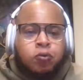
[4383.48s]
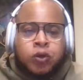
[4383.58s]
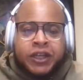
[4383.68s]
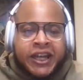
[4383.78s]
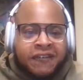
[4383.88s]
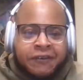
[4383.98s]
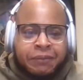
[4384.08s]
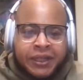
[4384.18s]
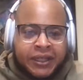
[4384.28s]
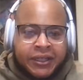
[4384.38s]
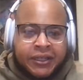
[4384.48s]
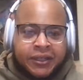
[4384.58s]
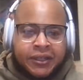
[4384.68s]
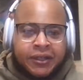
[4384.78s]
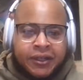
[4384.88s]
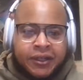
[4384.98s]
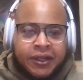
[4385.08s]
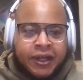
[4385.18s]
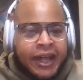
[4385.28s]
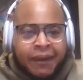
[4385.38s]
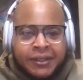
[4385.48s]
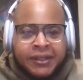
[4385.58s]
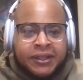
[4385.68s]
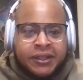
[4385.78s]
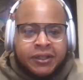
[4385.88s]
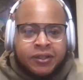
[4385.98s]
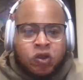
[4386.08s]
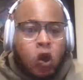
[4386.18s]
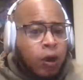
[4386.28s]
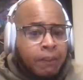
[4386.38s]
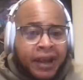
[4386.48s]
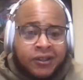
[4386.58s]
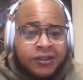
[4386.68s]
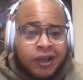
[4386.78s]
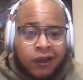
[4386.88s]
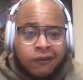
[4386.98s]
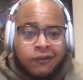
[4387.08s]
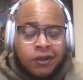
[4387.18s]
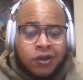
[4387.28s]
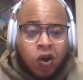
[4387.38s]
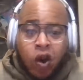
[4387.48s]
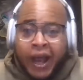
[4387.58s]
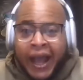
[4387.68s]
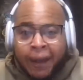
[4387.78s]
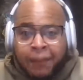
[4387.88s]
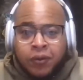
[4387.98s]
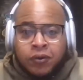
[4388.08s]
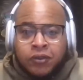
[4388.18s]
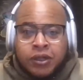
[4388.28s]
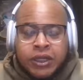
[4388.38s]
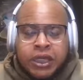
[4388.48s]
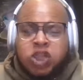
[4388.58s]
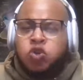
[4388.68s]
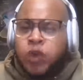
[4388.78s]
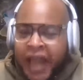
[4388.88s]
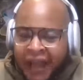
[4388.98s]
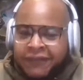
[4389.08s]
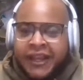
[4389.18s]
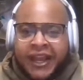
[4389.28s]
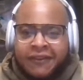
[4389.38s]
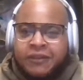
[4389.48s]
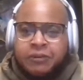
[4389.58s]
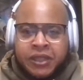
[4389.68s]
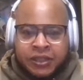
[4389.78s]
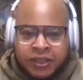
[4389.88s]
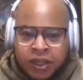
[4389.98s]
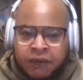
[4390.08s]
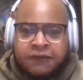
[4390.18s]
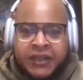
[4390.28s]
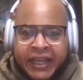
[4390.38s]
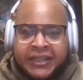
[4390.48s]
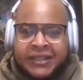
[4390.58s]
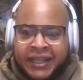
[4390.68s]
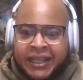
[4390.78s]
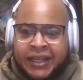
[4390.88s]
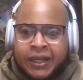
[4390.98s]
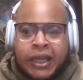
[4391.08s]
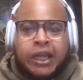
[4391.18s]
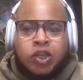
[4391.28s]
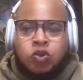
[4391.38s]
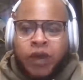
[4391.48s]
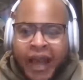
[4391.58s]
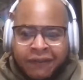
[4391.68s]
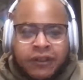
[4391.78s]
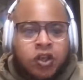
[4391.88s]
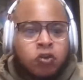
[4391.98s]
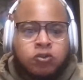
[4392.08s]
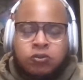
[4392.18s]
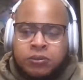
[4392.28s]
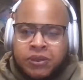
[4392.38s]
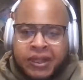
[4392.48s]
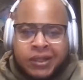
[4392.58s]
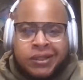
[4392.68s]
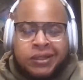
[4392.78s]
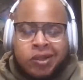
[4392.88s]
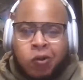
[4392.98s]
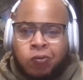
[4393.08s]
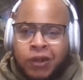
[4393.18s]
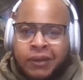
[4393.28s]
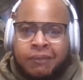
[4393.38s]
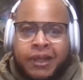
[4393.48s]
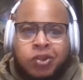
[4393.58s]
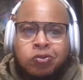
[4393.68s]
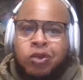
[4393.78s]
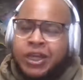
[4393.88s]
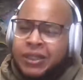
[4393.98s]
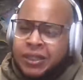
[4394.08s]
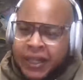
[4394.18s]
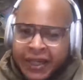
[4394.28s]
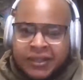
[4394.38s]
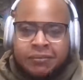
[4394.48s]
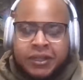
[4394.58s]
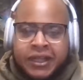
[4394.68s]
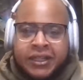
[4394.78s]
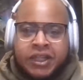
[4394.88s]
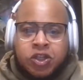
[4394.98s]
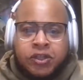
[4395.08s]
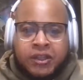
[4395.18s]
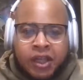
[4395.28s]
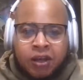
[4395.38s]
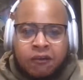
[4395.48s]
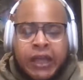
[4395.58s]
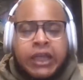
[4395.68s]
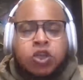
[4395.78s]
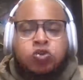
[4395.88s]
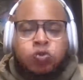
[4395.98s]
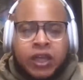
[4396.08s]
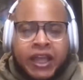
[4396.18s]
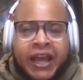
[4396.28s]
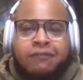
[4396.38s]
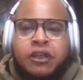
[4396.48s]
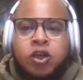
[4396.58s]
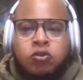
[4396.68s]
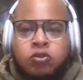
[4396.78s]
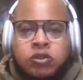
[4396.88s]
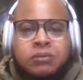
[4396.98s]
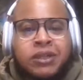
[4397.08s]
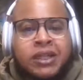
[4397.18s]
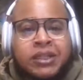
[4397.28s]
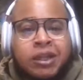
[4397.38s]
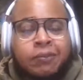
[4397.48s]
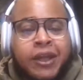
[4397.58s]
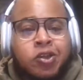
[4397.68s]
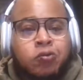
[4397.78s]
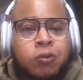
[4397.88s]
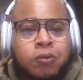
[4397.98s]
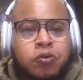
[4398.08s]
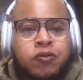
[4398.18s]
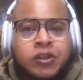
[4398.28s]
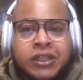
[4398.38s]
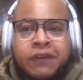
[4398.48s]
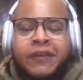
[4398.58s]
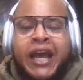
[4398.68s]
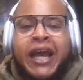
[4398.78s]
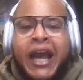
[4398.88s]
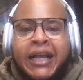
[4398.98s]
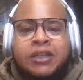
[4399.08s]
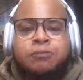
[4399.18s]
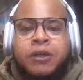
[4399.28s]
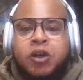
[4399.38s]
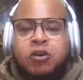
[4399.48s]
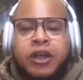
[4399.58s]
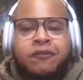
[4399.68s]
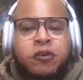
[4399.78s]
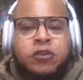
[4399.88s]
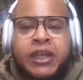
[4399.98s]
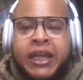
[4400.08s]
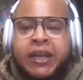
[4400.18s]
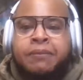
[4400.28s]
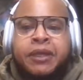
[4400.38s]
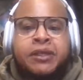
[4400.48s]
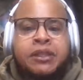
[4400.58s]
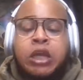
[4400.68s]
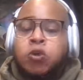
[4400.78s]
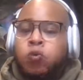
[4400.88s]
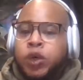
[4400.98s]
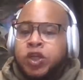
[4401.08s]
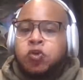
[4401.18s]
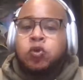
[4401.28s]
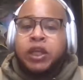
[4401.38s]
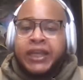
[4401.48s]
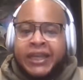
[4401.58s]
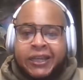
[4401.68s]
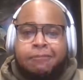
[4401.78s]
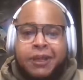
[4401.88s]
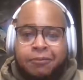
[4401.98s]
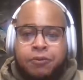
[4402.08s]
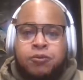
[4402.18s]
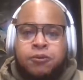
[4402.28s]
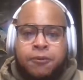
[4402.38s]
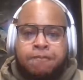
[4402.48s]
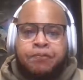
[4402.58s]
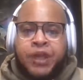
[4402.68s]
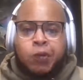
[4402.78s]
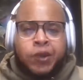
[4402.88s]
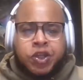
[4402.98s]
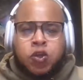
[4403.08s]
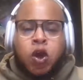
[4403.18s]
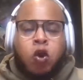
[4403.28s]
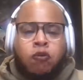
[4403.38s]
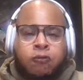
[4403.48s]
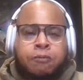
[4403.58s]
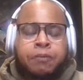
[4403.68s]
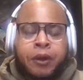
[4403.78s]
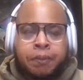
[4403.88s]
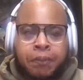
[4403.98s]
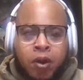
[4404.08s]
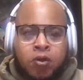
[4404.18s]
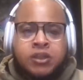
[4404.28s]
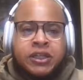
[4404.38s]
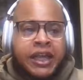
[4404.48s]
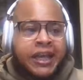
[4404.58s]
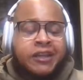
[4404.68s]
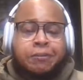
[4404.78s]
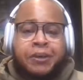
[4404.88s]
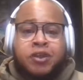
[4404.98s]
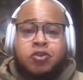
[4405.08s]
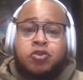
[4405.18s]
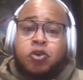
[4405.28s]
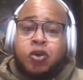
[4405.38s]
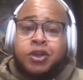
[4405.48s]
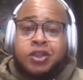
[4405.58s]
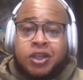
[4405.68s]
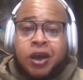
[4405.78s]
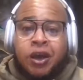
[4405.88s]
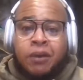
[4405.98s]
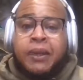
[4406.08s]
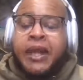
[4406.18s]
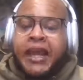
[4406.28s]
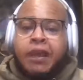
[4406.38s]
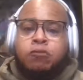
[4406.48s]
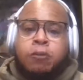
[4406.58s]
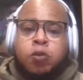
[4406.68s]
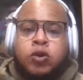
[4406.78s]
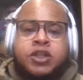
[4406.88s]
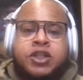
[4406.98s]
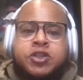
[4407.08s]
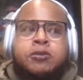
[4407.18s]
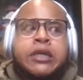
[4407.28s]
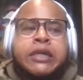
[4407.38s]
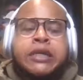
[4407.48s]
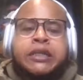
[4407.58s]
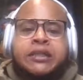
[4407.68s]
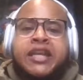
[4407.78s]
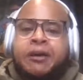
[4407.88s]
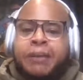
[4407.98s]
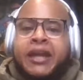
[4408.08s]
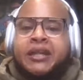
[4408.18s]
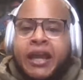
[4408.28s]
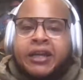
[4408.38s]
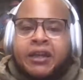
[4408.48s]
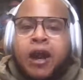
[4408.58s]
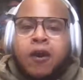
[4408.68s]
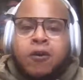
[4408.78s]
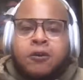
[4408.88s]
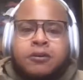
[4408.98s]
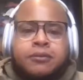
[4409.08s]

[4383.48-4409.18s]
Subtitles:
will never be an Amazon or a Microsoft or Apple. You have to have some tough, thick skin. You have to go through some things that's going to really make you check some things in yourself. You really have to go through some things that make you remove yourself. And I can speak on that firsthand because when you lead people and when you're over a person and they depend on you on the job and they report to you, think about it like a dog.